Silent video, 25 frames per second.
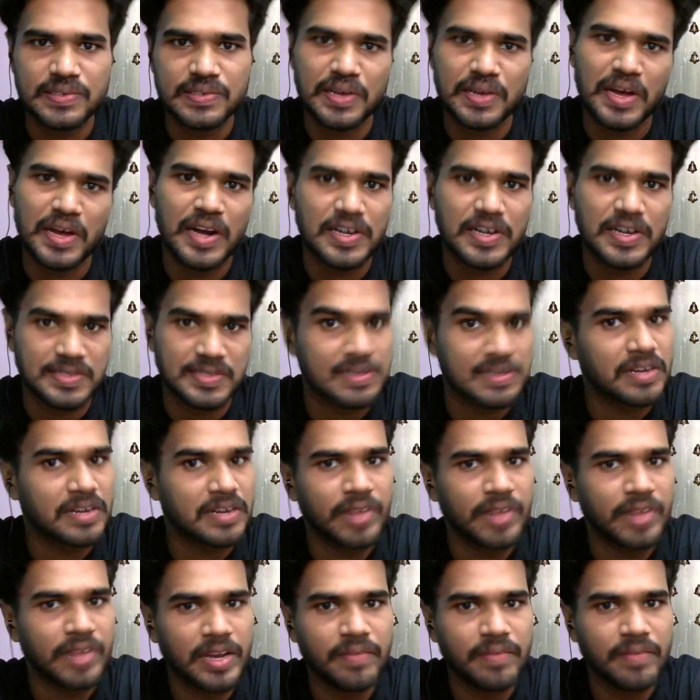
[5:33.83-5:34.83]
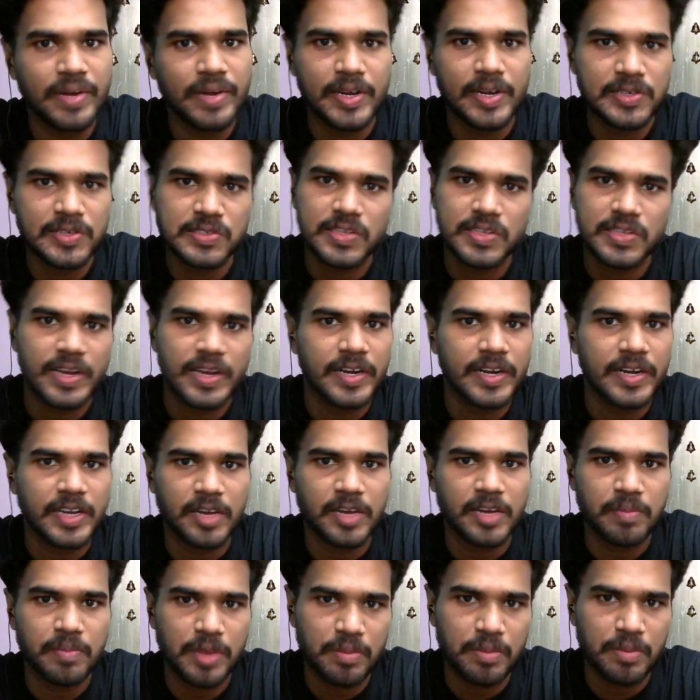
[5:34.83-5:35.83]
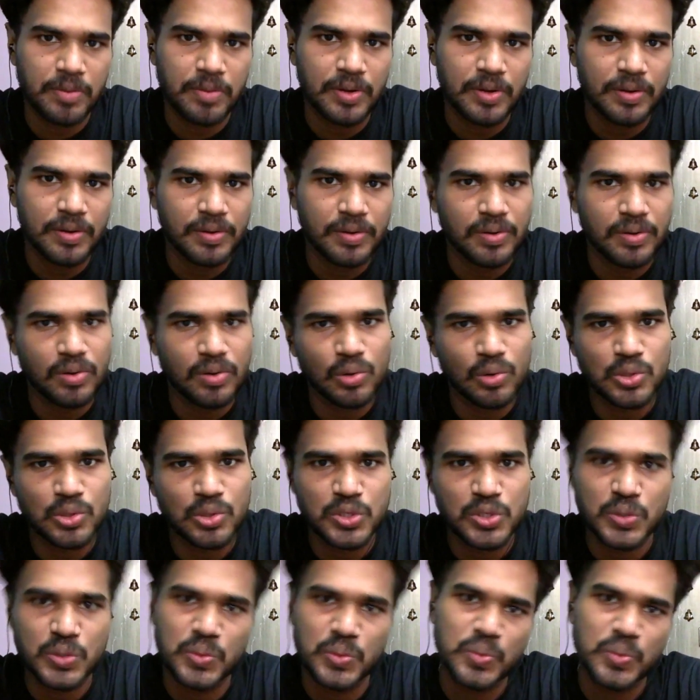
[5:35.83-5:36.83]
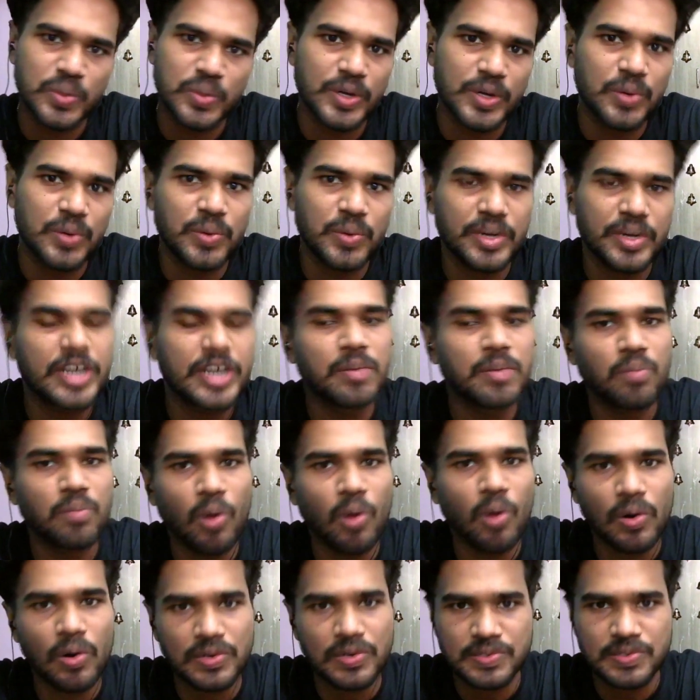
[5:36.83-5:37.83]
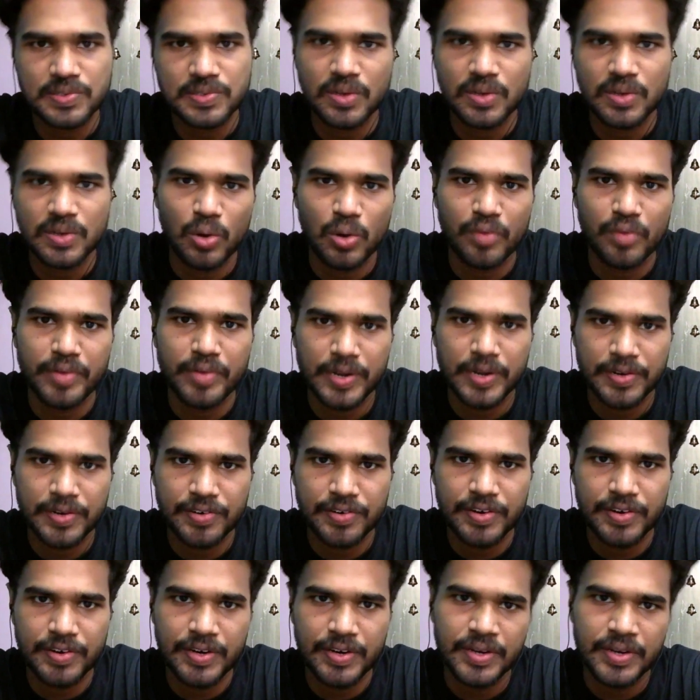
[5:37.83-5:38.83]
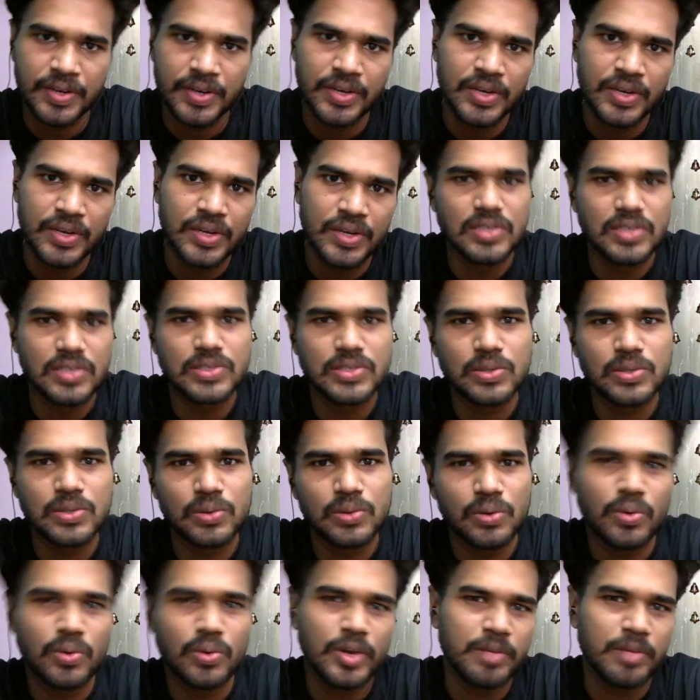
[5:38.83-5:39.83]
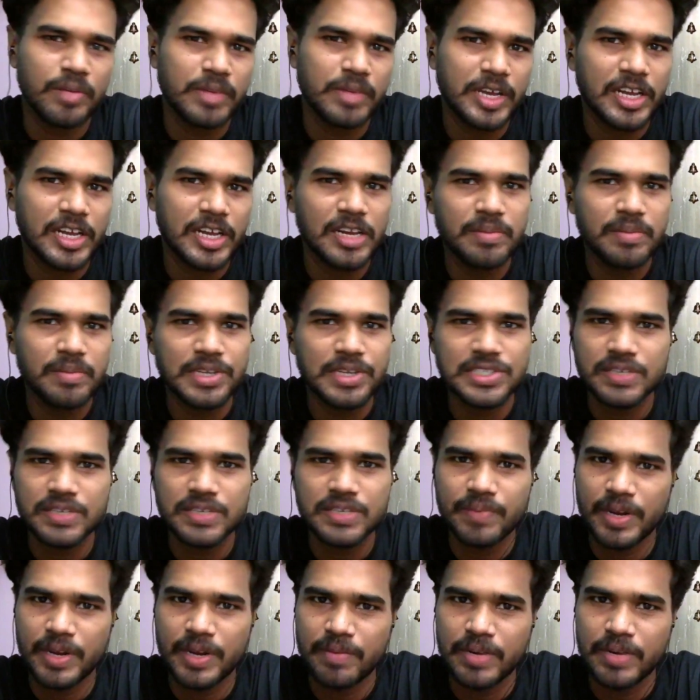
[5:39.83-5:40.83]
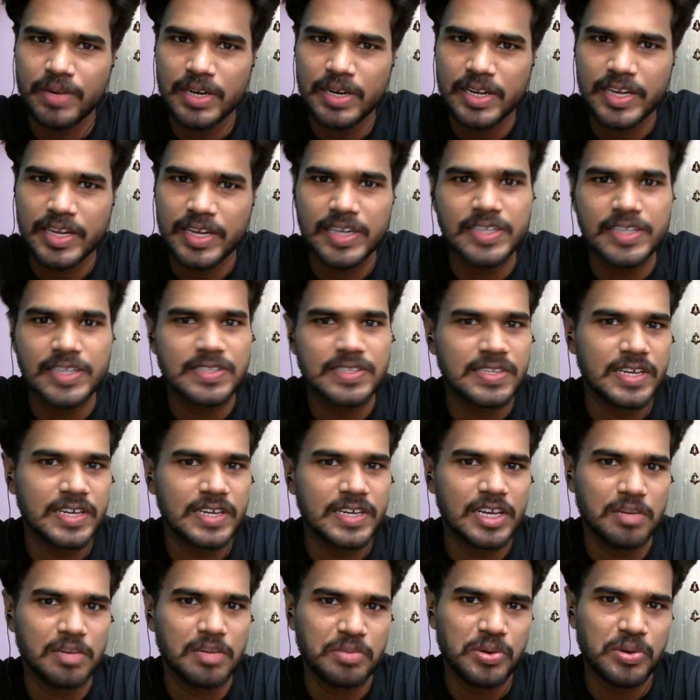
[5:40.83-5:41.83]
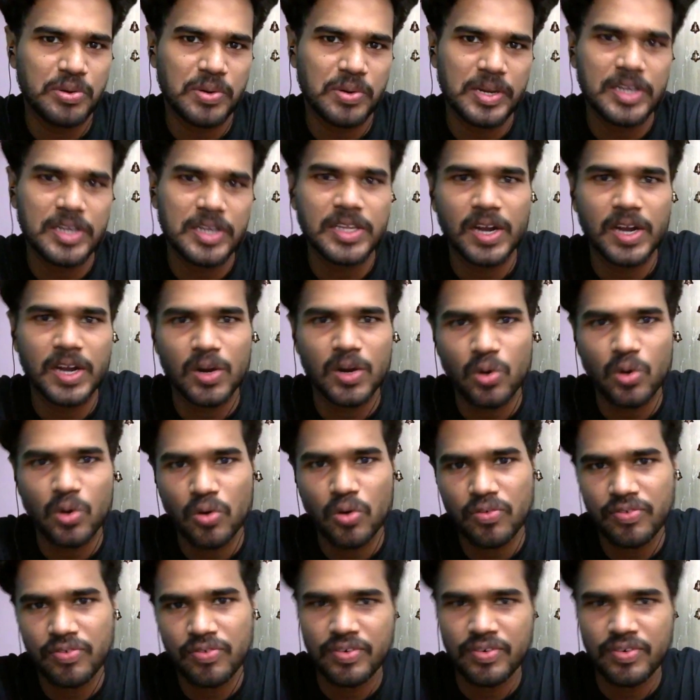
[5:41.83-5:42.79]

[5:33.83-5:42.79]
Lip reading: had a significant weightage in the entire paper, close to 10 marks out of 100. So knowing medical imaging very well can easily help you clear the cutoff.